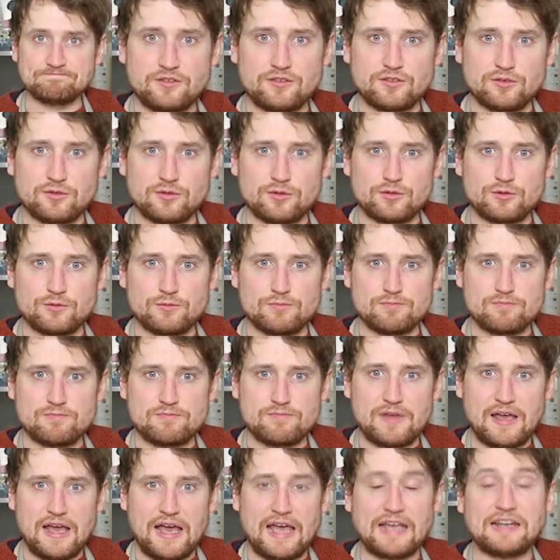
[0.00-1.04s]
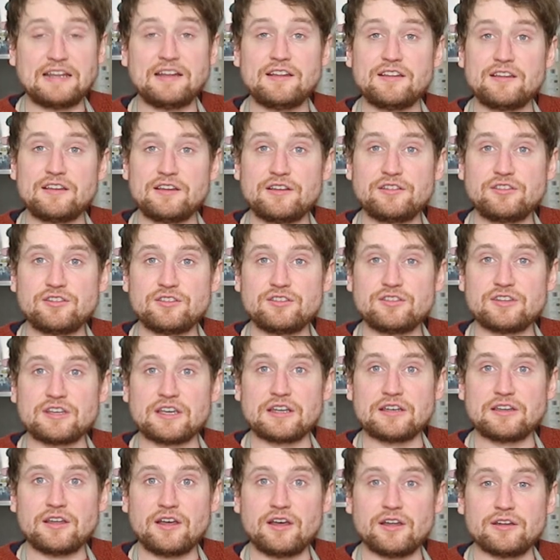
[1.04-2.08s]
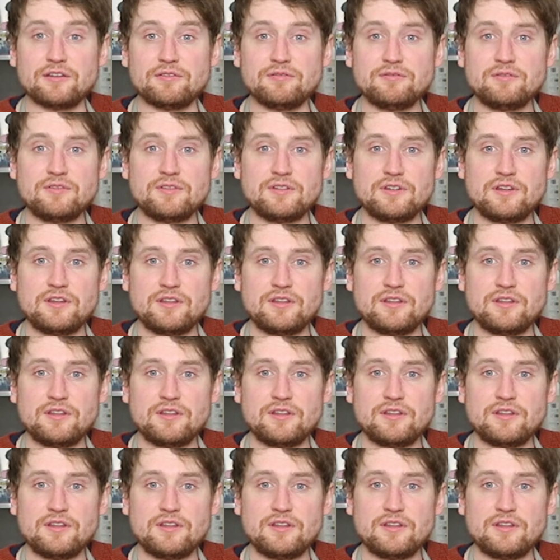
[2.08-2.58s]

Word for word: So I need the dishes to get done.